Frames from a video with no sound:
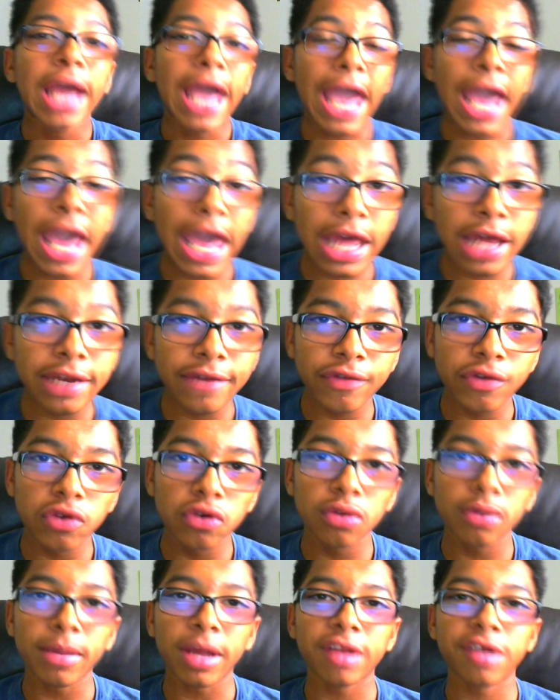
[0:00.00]
And if you're
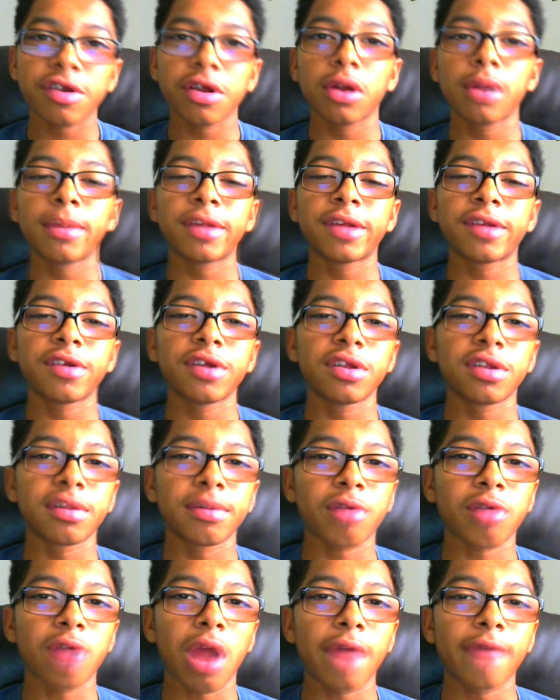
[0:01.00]
new to my channel, make sure you
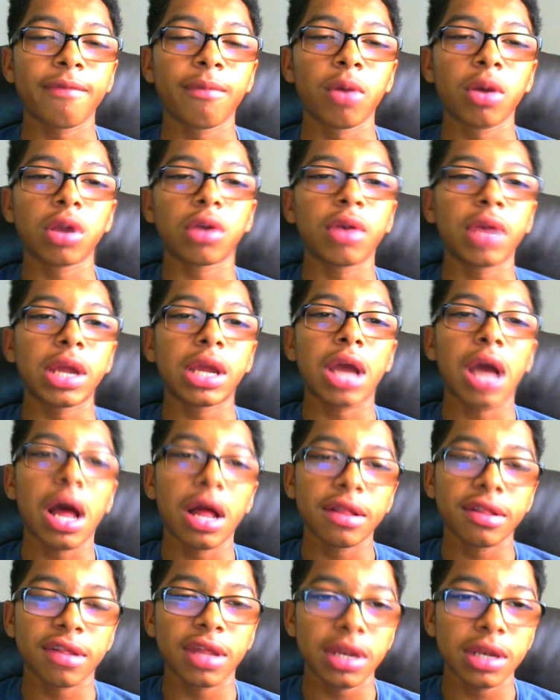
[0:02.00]
subscribe for more great
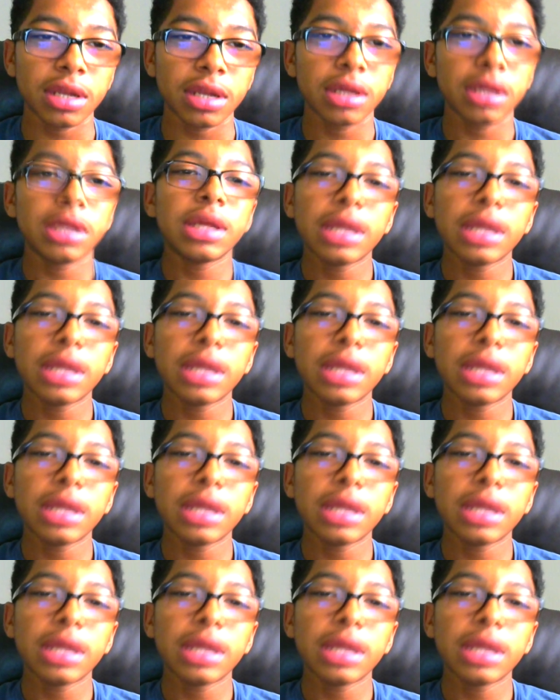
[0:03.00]
content.